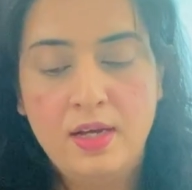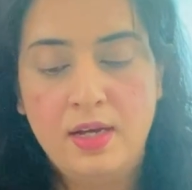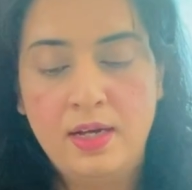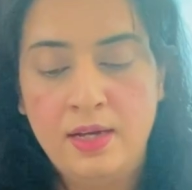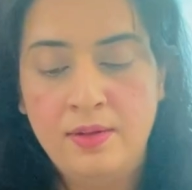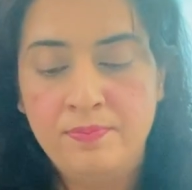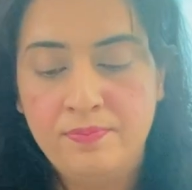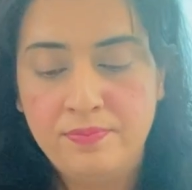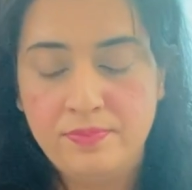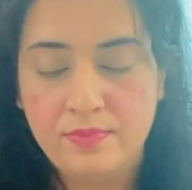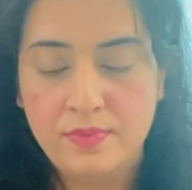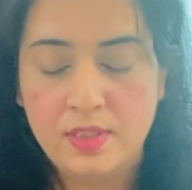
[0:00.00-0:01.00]

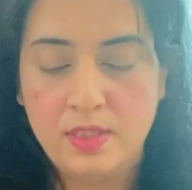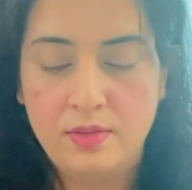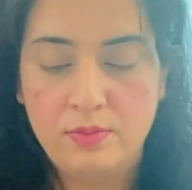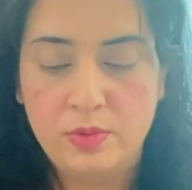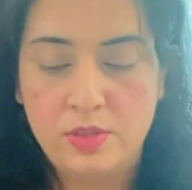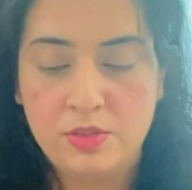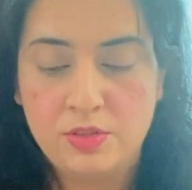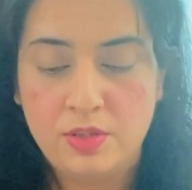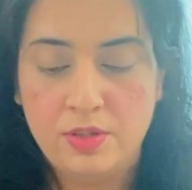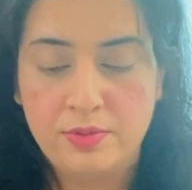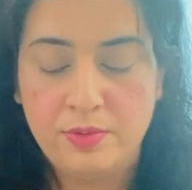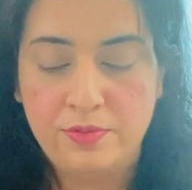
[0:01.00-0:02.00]
Um, with a
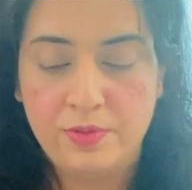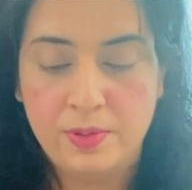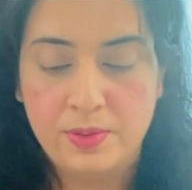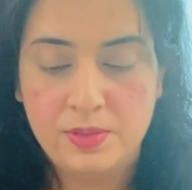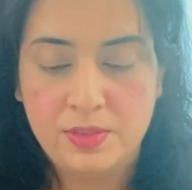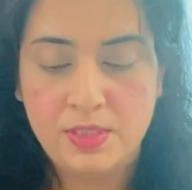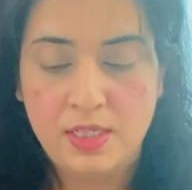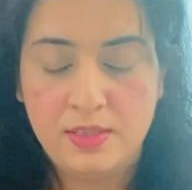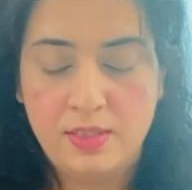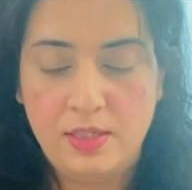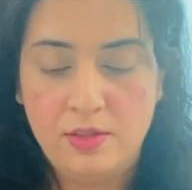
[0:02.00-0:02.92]
star in reverse, yeah, they